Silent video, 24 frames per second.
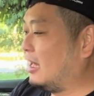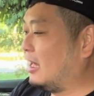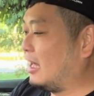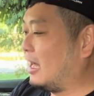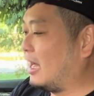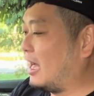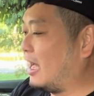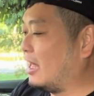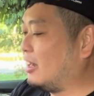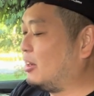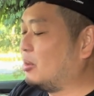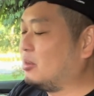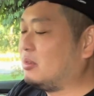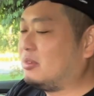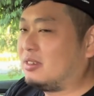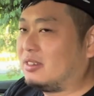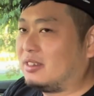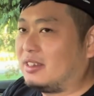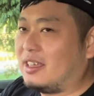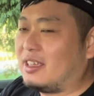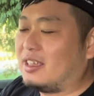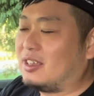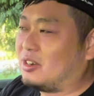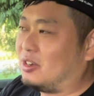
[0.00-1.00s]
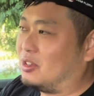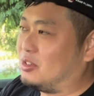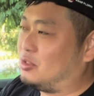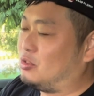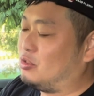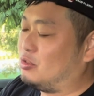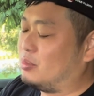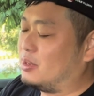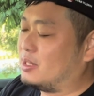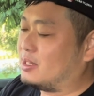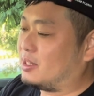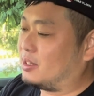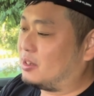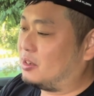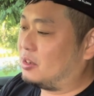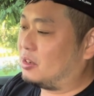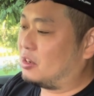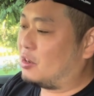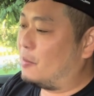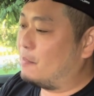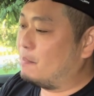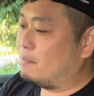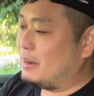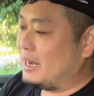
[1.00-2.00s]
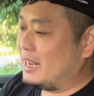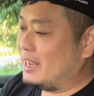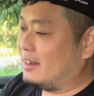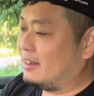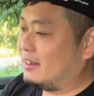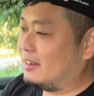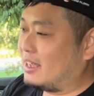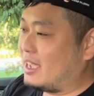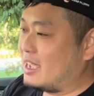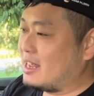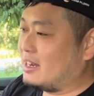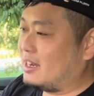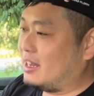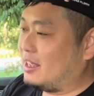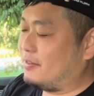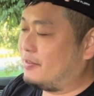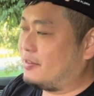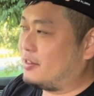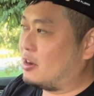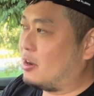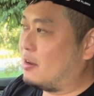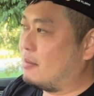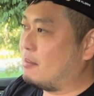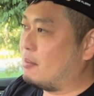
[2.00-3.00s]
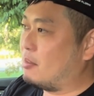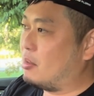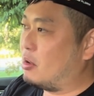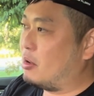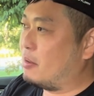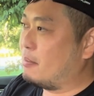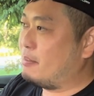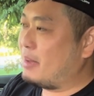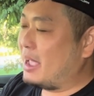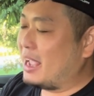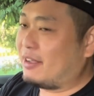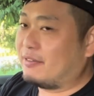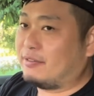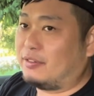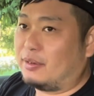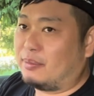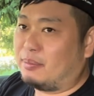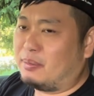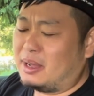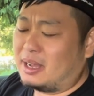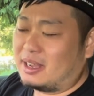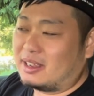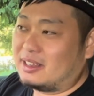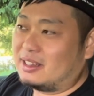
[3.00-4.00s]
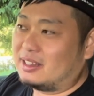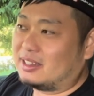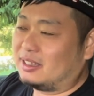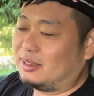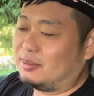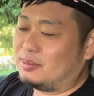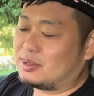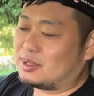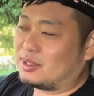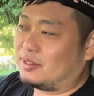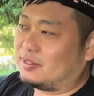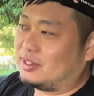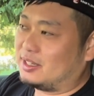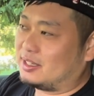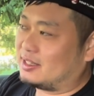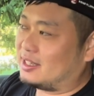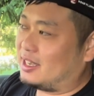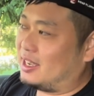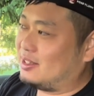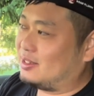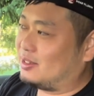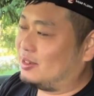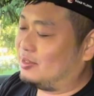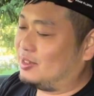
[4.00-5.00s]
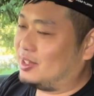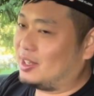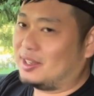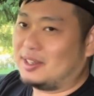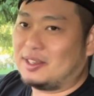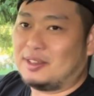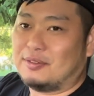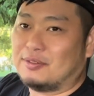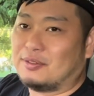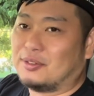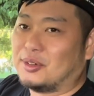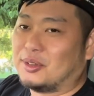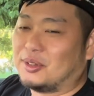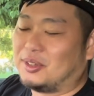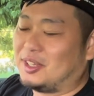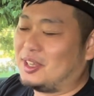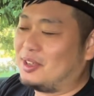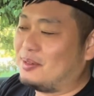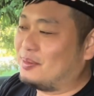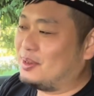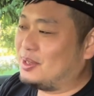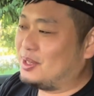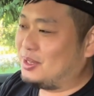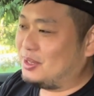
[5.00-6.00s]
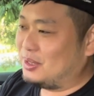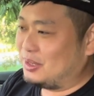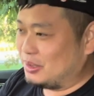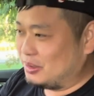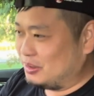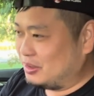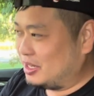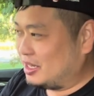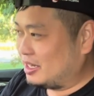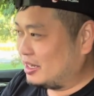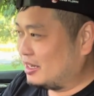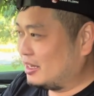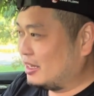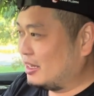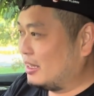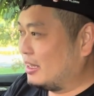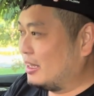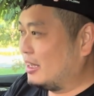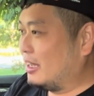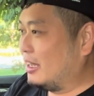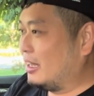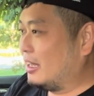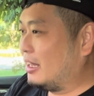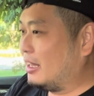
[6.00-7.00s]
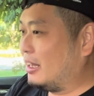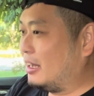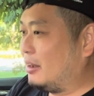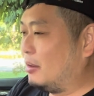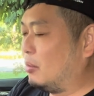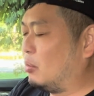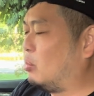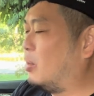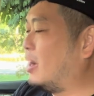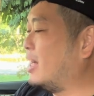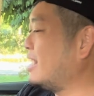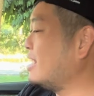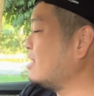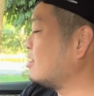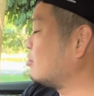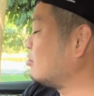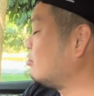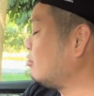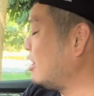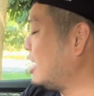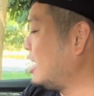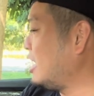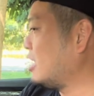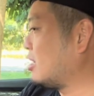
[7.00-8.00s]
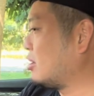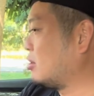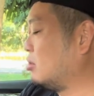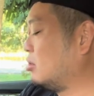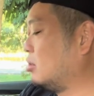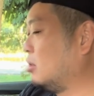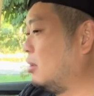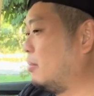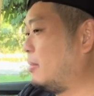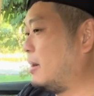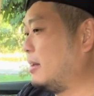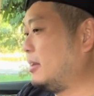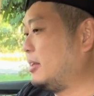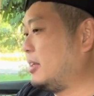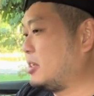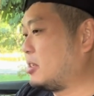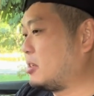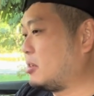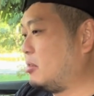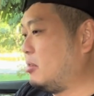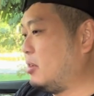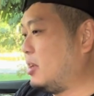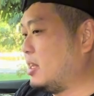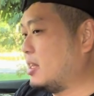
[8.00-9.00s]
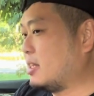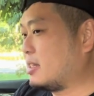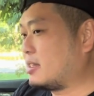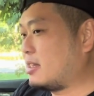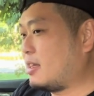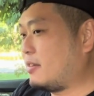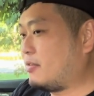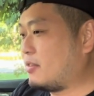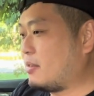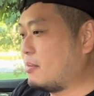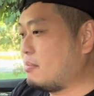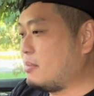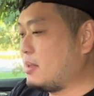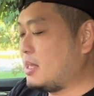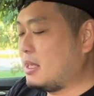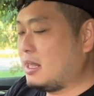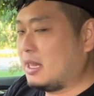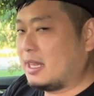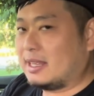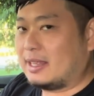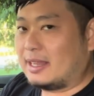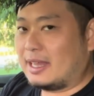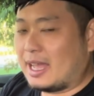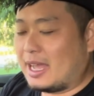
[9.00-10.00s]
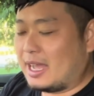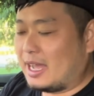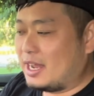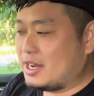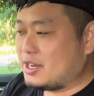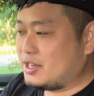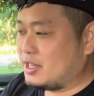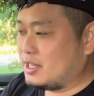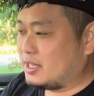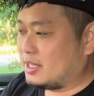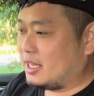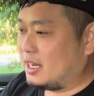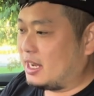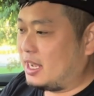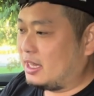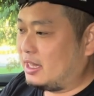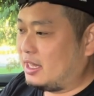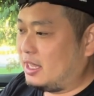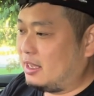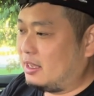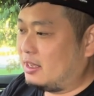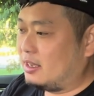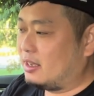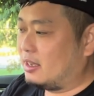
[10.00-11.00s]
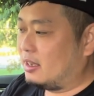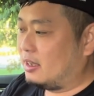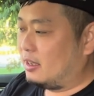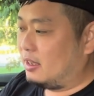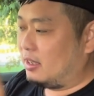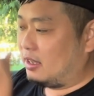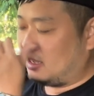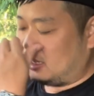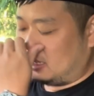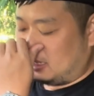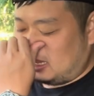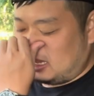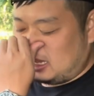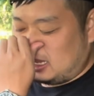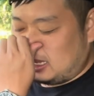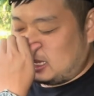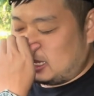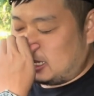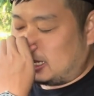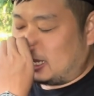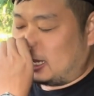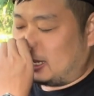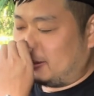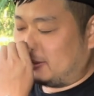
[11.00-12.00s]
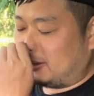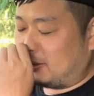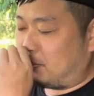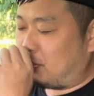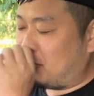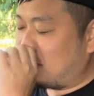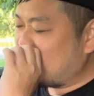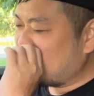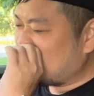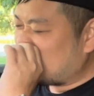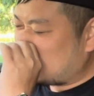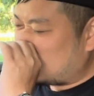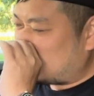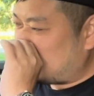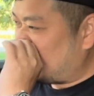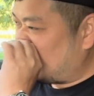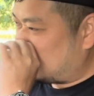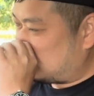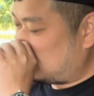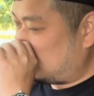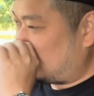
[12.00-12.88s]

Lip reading: I don't think consumers are going to complain that they've got more bang for buck in terms of the size of their infotainment unit. What is really cool about this screen, aside from being large, is that I think the previous generation